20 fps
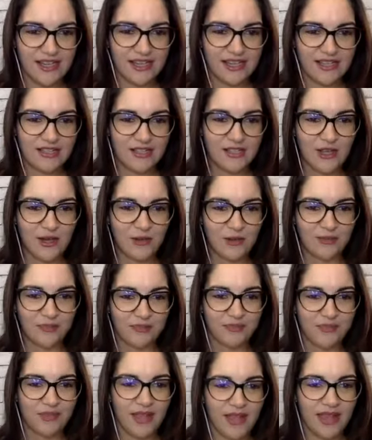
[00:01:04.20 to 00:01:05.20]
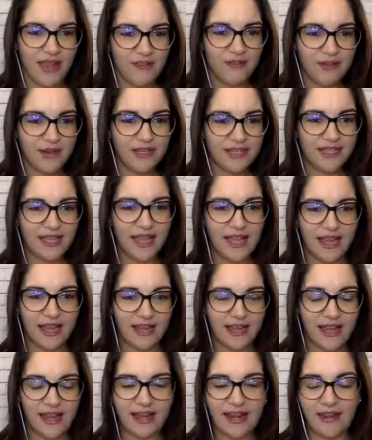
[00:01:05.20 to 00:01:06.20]
So every
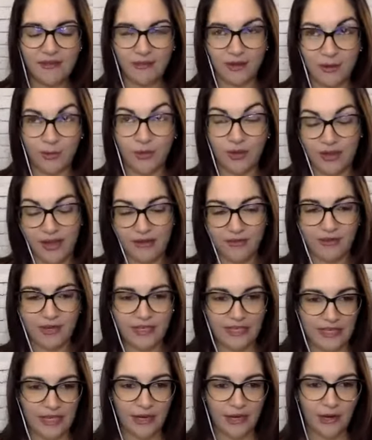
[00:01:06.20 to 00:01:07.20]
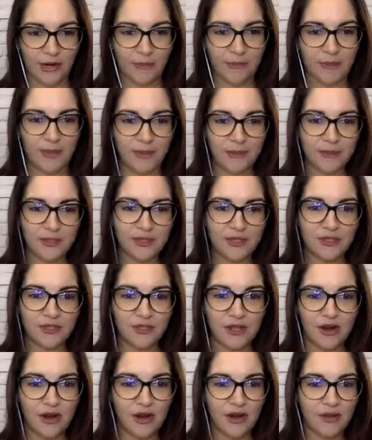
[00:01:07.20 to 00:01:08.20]
day and every year, people
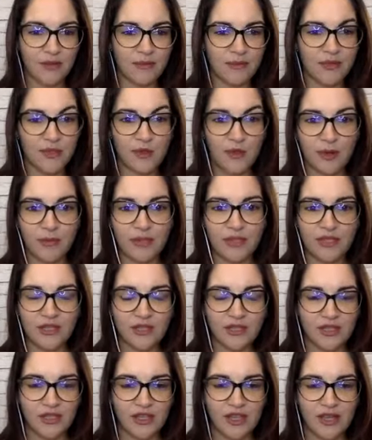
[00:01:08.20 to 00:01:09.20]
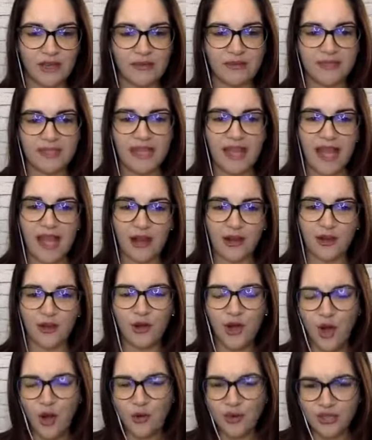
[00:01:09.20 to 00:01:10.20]
storm into the gyms. They hire
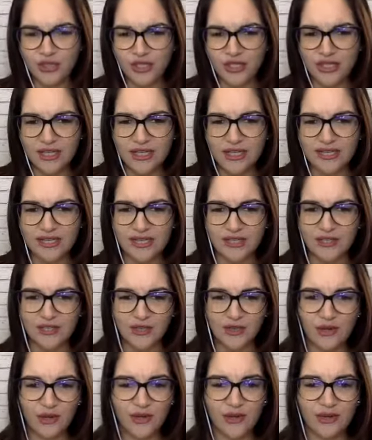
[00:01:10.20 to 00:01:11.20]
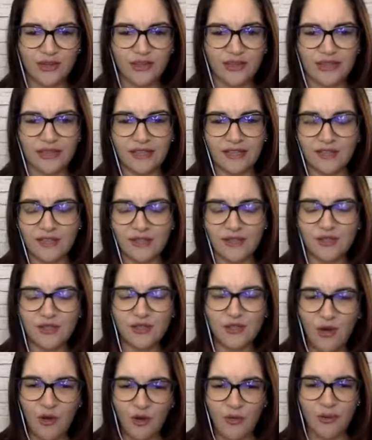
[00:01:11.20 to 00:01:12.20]
coaches and turn the leaves on
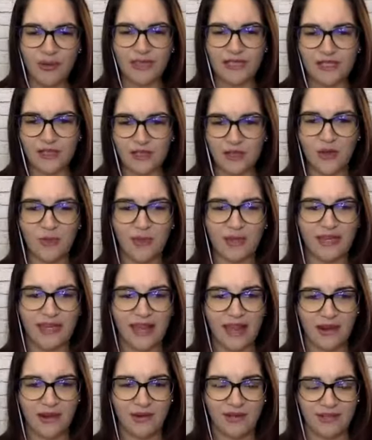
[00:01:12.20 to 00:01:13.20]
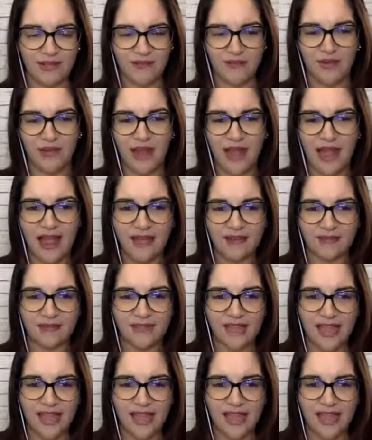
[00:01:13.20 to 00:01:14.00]
so many areas of their lives.